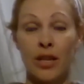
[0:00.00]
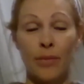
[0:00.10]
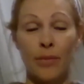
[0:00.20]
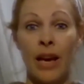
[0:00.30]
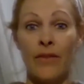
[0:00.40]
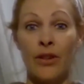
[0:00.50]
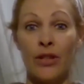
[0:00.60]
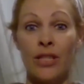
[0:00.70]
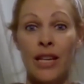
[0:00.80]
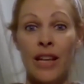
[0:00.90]
and their
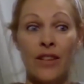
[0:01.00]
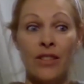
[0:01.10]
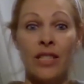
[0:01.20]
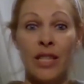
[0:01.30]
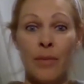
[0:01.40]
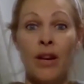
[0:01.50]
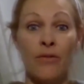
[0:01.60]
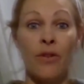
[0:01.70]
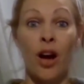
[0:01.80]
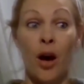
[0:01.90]
behaviors, and they're stemming
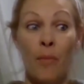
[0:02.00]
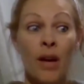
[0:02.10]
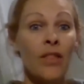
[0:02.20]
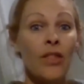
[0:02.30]
from